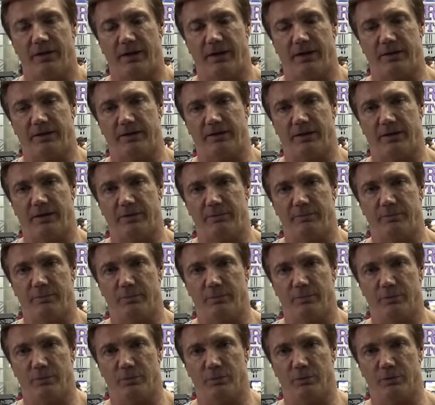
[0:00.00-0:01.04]
and
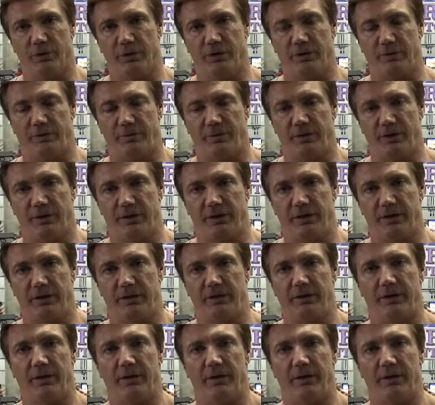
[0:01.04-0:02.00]
really feeling it.